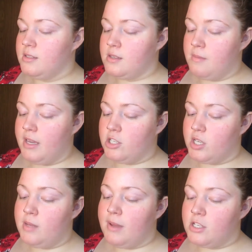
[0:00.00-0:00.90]
To make
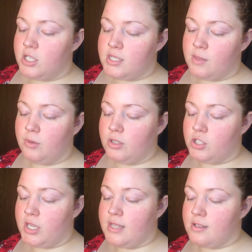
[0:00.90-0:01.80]
shade matching simple, the
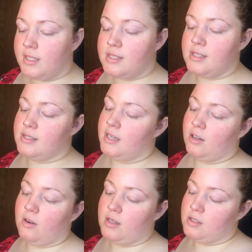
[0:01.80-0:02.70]
shades are consistent
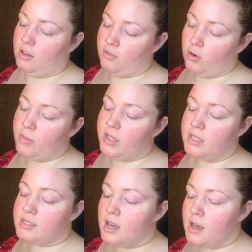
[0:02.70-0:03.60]
across all
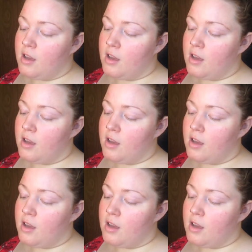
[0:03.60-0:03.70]
formulas.